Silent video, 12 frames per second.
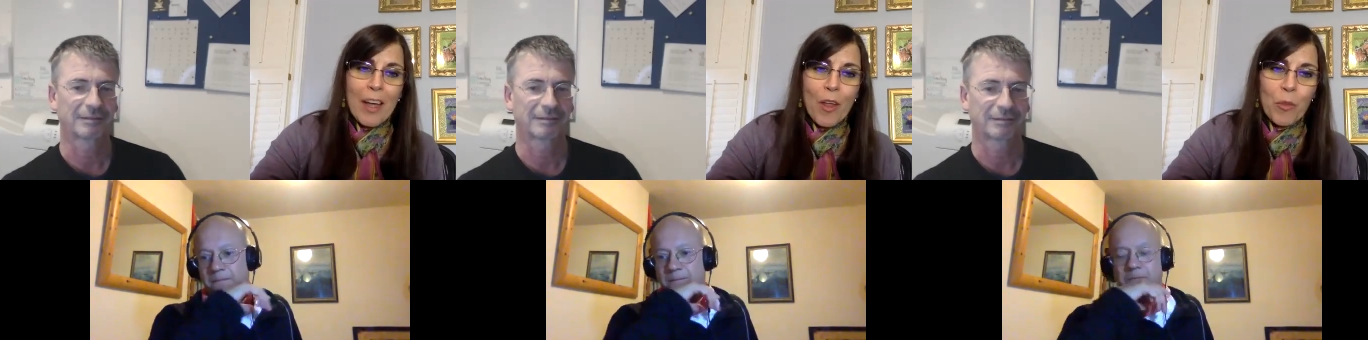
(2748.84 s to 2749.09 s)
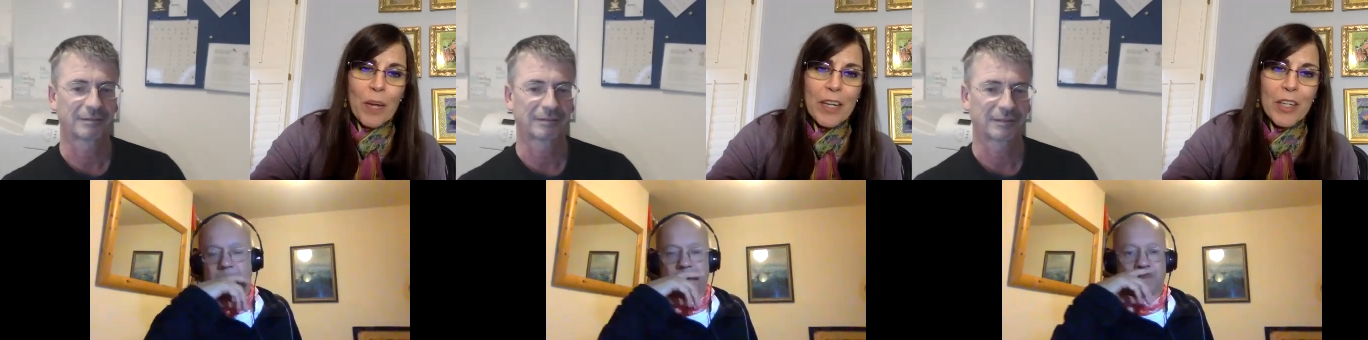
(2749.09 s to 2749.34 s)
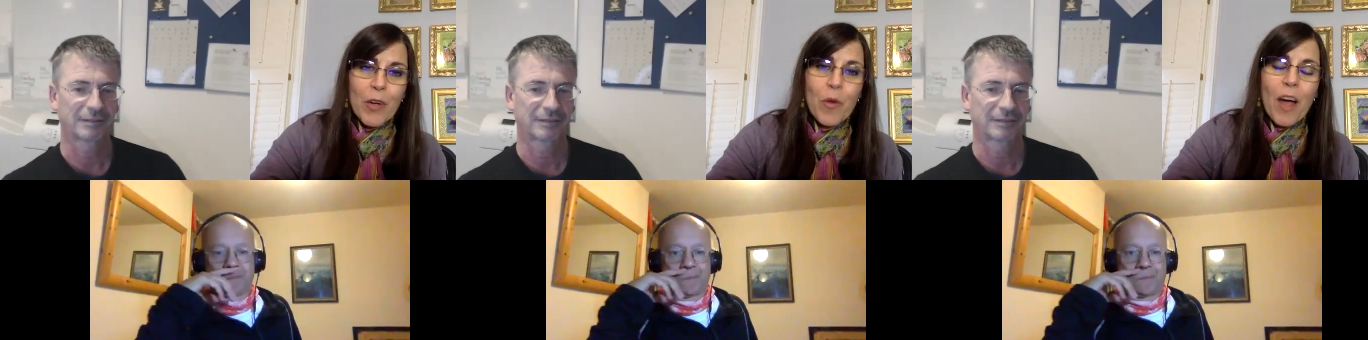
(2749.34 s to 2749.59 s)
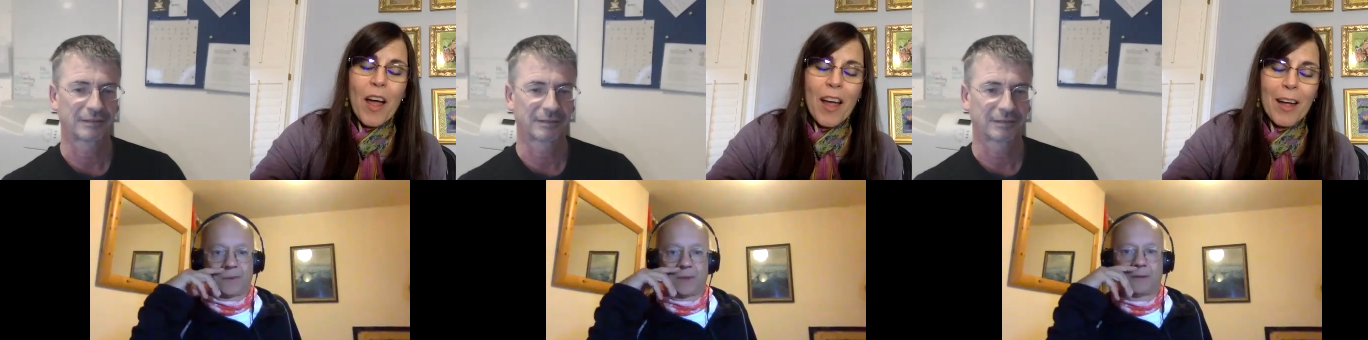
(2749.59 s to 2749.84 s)
Speaker 1: health radio
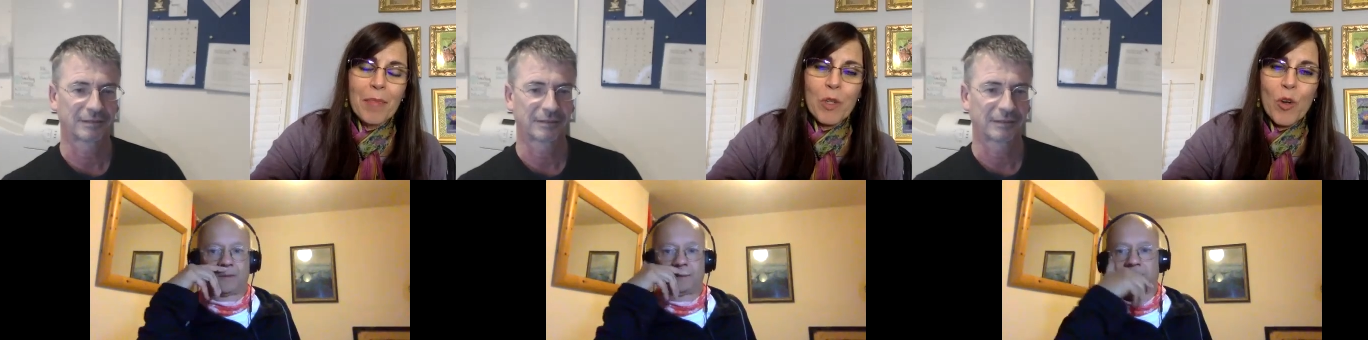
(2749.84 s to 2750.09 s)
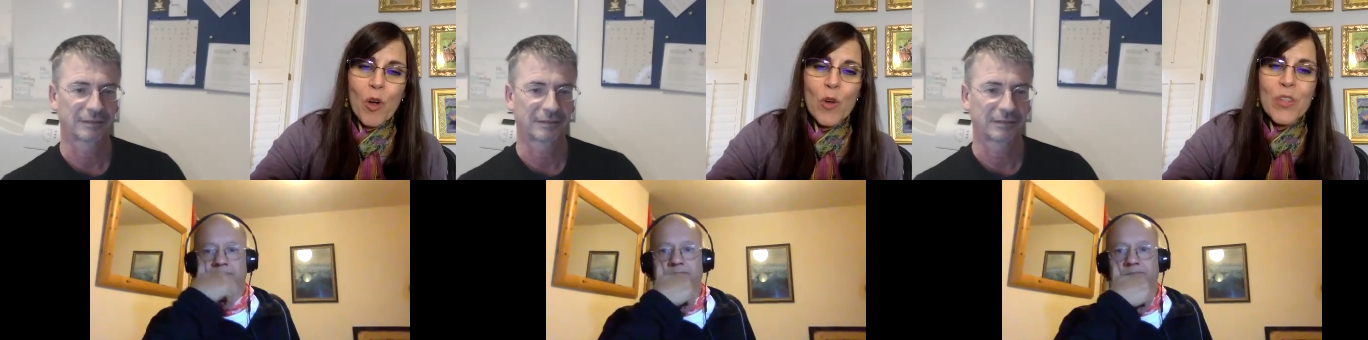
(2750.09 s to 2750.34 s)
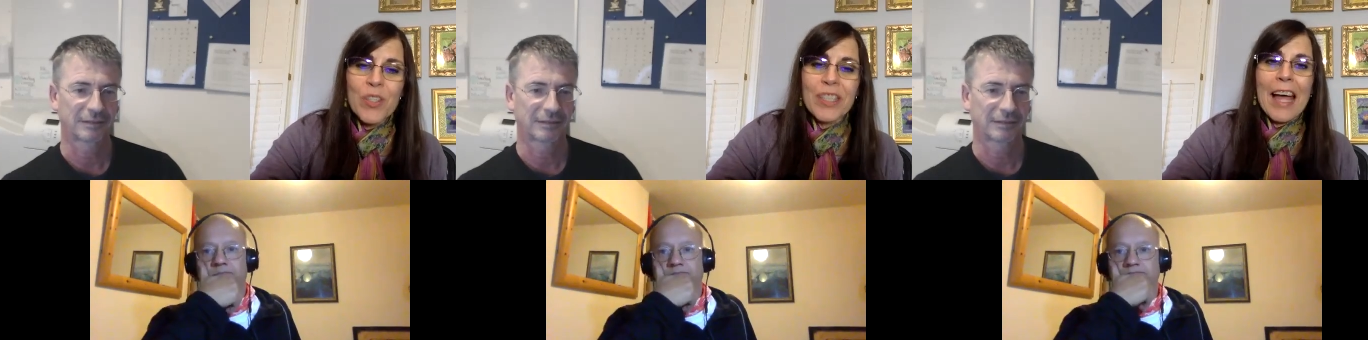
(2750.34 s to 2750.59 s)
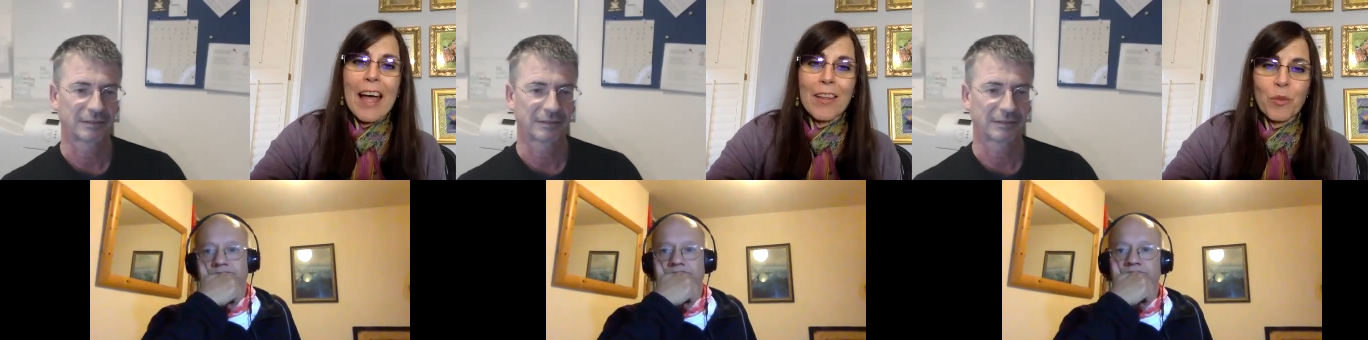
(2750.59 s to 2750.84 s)
i'm your host
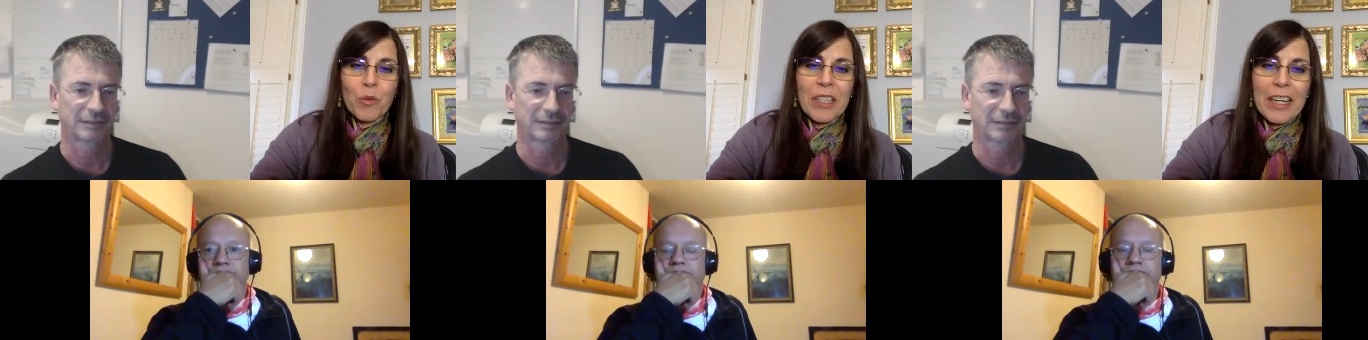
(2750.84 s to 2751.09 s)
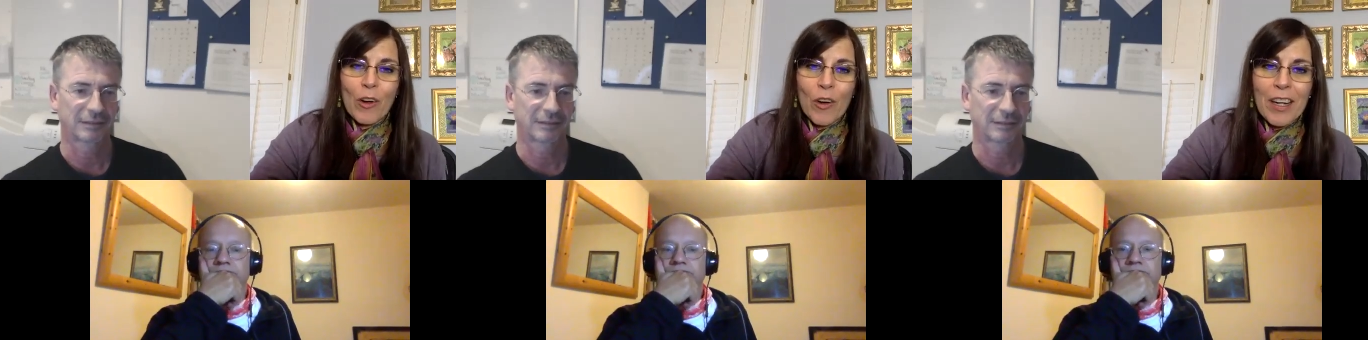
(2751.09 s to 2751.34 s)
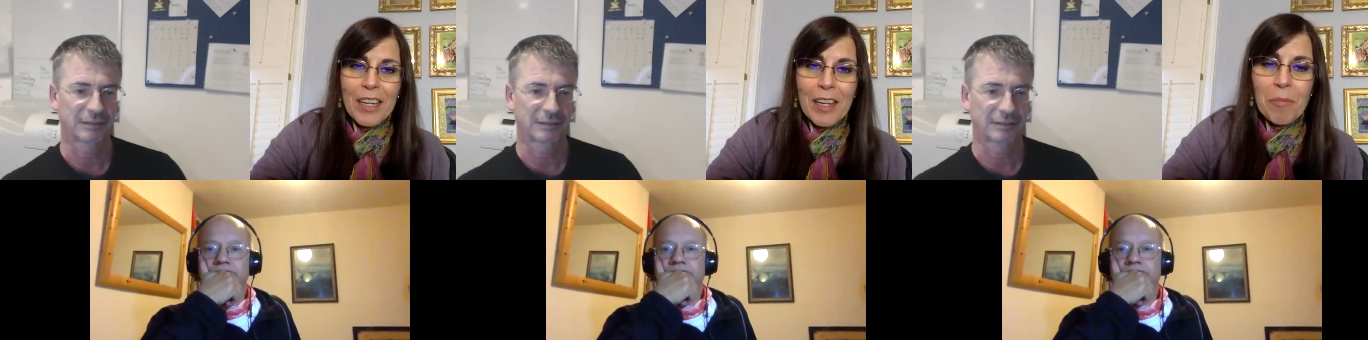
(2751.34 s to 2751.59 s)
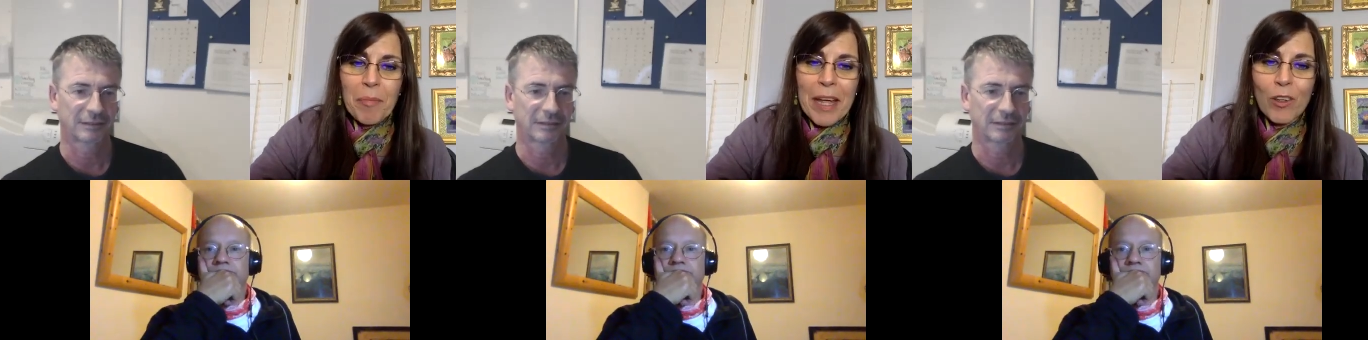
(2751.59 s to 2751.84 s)
catherine carrigan
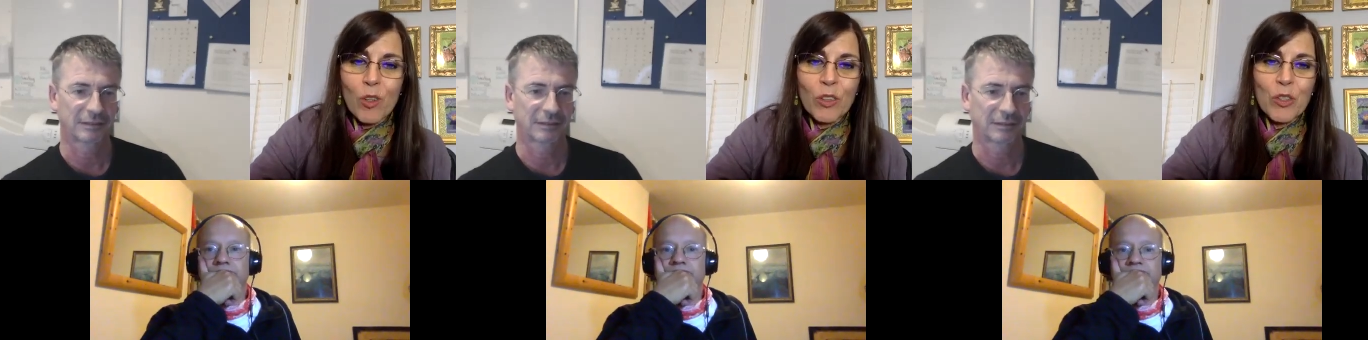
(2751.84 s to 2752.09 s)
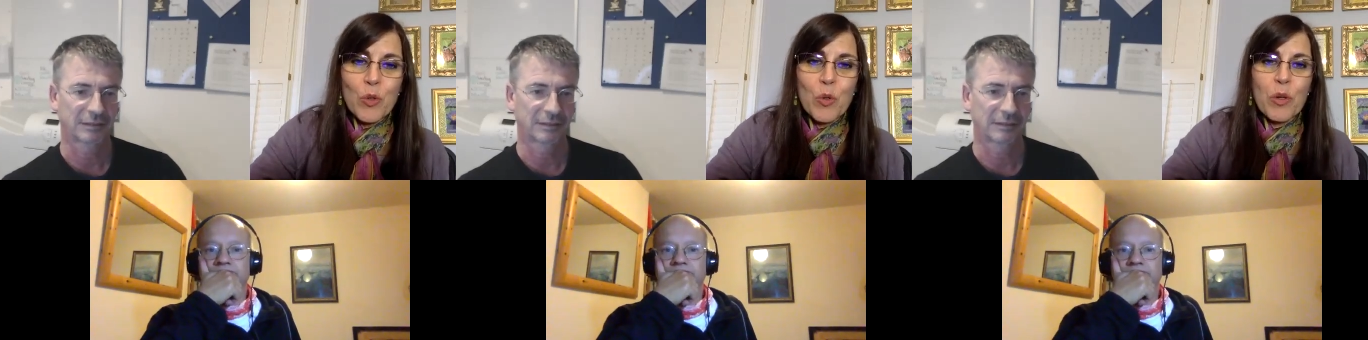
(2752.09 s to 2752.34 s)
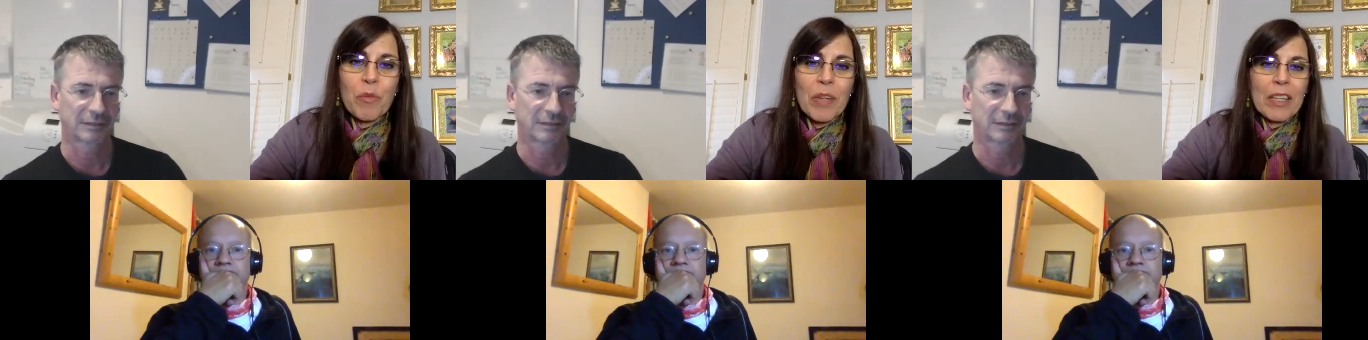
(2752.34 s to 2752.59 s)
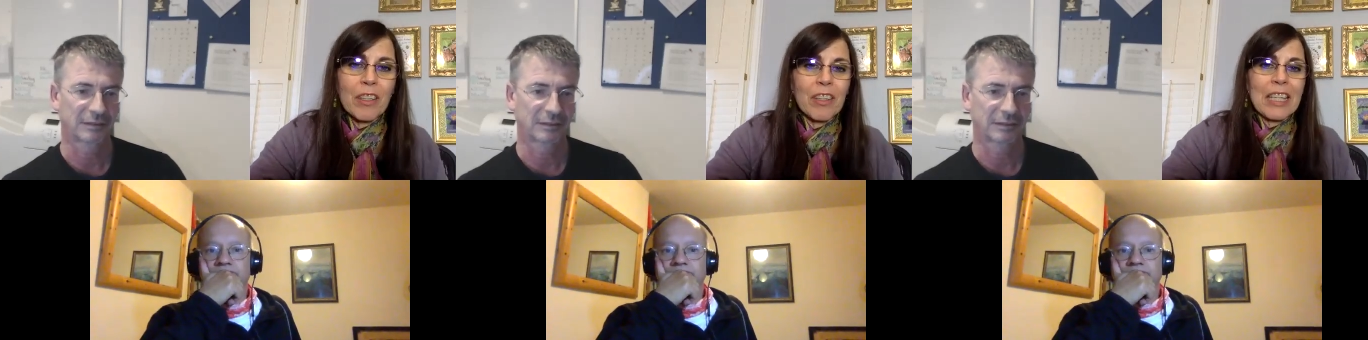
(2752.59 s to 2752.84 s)
medical intuitive
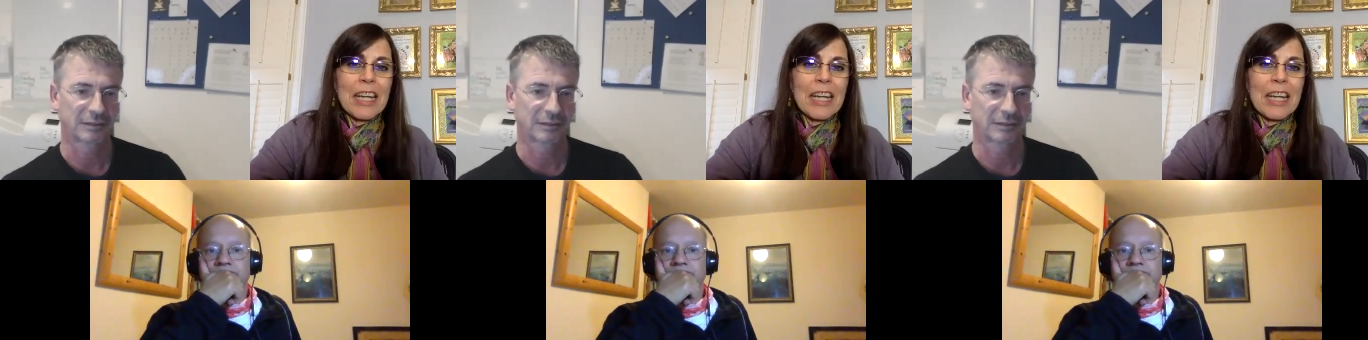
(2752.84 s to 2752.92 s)
healer and